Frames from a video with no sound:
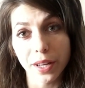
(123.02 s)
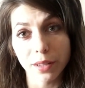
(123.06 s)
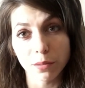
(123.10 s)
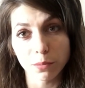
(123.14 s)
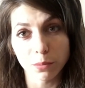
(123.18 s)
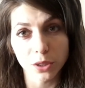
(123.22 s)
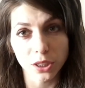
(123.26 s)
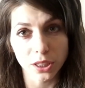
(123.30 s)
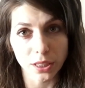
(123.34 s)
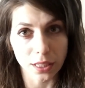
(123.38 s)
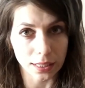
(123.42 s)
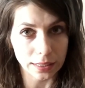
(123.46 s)
at
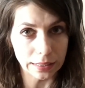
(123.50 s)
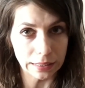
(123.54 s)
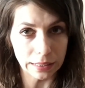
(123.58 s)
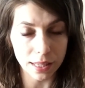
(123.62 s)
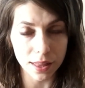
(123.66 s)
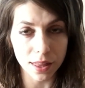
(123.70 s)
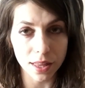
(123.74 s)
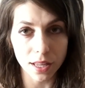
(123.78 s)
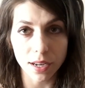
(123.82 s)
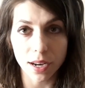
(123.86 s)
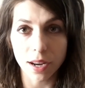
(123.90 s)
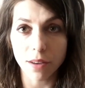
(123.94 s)

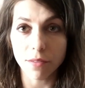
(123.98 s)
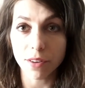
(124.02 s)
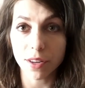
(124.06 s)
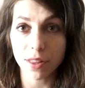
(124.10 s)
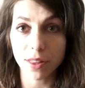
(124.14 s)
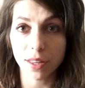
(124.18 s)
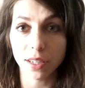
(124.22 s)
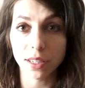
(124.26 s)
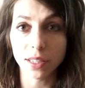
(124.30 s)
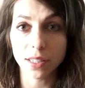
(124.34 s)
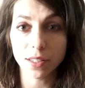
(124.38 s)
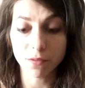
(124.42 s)
pretending that
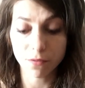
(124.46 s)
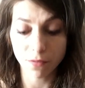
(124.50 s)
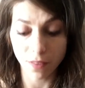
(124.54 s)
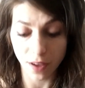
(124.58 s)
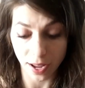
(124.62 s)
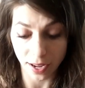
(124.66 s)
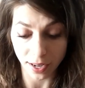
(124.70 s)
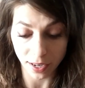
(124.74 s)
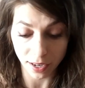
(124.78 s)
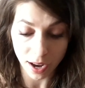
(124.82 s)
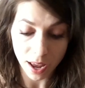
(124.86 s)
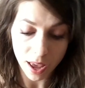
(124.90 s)
everything is
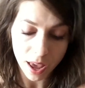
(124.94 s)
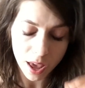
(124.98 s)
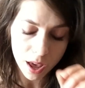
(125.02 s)
fine.